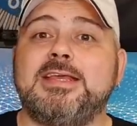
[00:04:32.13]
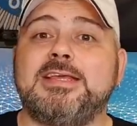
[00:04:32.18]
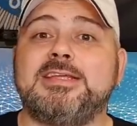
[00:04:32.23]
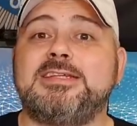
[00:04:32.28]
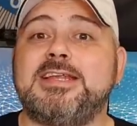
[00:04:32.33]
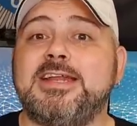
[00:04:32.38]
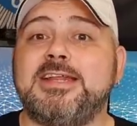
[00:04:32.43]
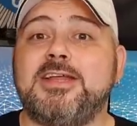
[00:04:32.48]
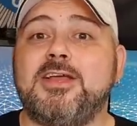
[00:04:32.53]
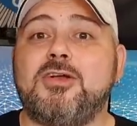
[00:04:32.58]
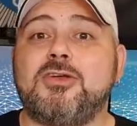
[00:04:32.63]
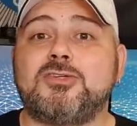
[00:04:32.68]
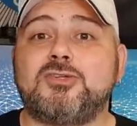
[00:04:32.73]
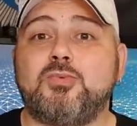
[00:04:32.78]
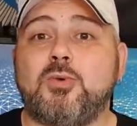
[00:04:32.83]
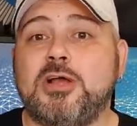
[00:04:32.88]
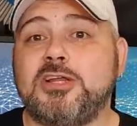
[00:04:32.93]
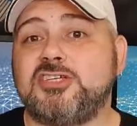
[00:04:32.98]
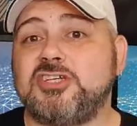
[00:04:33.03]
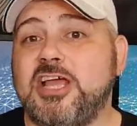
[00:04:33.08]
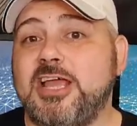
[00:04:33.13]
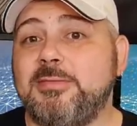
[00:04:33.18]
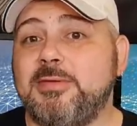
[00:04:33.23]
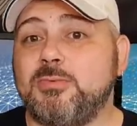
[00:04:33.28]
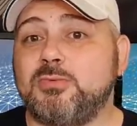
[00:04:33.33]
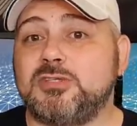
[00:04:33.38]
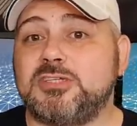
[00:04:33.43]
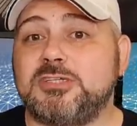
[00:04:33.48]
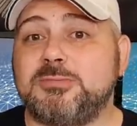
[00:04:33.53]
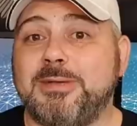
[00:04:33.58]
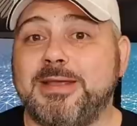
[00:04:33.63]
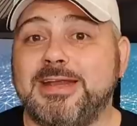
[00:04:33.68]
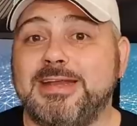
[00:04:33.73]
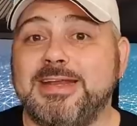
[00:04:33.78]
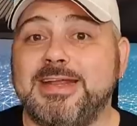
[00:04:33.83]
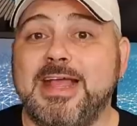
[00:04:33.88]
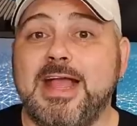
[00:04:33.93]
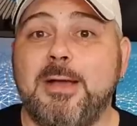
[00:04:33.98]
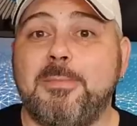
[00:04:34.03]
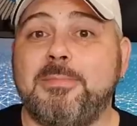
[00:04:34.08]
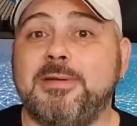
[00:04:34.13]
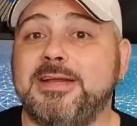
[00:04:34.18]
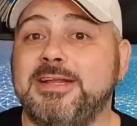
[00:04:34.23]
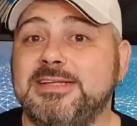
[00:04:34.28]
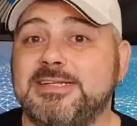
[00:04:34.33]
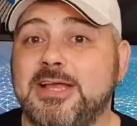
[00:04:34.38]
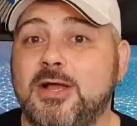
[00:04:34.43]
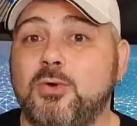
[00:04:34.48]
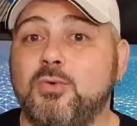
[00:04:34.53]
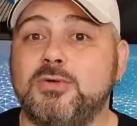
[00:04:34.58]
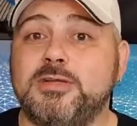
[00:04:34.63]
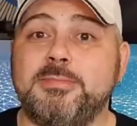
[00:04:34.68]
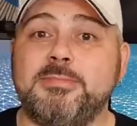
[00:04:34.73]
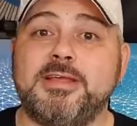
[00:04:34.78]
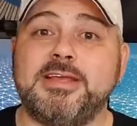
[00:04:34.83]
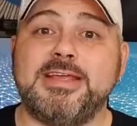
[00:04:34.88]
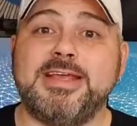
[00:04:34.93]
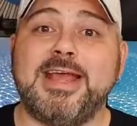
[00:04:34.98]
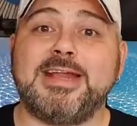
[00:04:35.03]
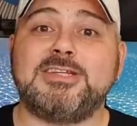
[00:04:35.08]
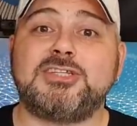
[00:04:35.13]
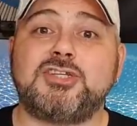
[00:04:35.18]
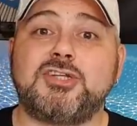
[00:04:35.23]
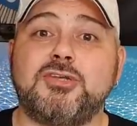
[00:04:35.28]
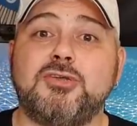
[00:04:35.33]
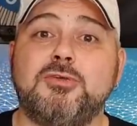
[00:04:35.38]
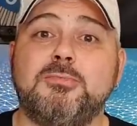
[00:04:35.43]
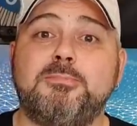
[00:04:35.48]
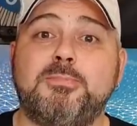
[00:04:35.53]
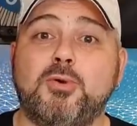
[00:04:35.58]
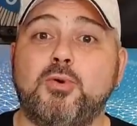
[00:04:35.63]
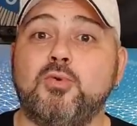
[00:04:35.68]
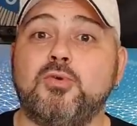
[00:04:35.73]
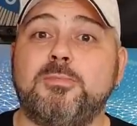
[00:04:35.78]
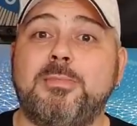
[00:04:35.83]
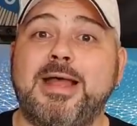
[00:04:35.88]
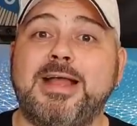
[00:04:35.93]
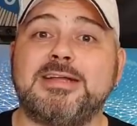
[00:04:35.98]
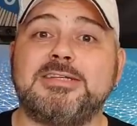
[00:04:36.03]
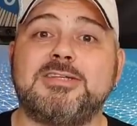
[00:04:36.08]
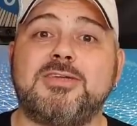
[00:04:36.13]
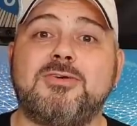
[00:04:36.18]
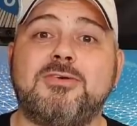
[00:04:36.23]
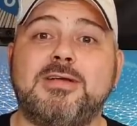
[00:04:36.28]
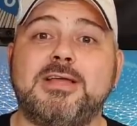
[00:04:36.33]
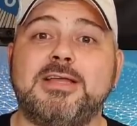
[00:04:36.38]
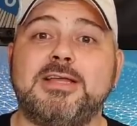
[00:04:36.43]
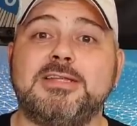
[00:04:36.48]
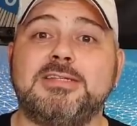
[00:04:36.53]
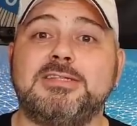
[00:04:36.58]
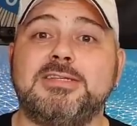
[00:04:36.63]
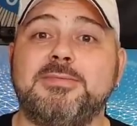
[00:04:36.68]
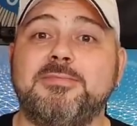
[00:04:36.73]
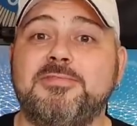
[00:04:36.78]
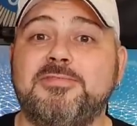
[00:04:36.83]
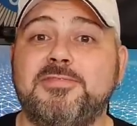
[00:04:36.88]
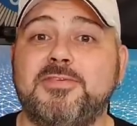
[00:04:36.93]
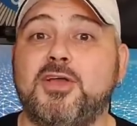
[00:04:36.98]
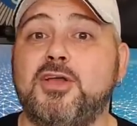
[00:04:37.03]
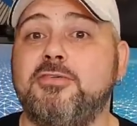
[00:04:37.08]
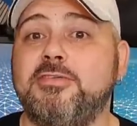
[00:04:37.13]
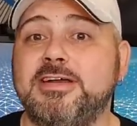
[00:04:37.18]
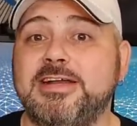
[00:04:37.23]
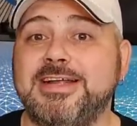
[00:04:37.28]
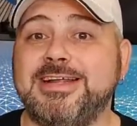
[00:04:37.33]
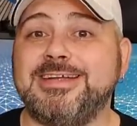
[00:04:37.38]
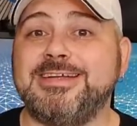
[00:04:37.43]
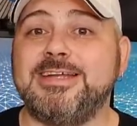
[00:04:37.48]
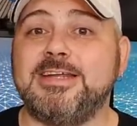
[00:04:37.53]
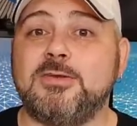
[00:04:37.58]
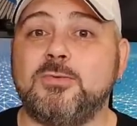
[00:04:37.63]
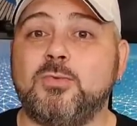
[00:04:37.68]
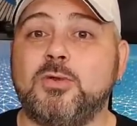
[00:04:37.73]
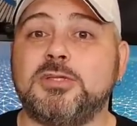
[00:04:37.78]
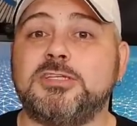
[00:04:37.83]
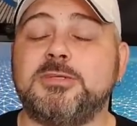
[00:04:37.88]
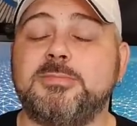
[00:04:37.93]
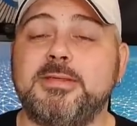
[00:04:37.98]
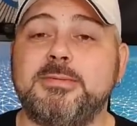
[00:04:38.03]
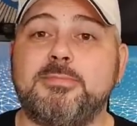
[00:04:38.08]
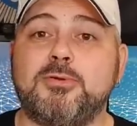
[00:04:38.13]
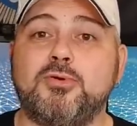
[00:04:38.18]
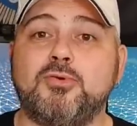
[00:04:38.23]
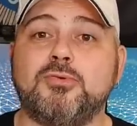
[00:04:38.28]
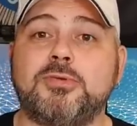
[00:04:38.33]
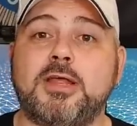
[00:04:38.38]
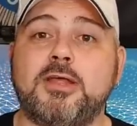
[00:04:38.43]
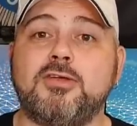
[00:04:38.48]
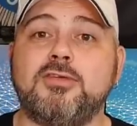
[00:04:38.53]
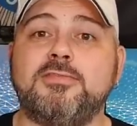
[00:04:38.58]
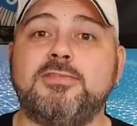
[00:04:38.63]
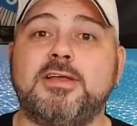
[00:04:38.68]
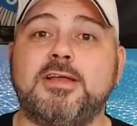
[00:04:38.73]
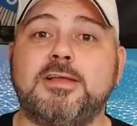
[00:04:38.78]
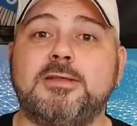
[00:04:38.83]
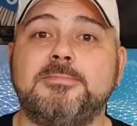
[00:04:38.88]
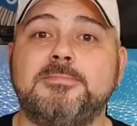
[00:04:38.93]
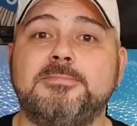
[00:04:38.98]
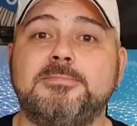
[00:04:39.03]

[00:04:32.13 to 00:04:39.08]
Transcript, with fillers: He said he asked why Jamie was speeding up and he told him that he had two bald back tyres, inferring that he didn't want to be pulled over.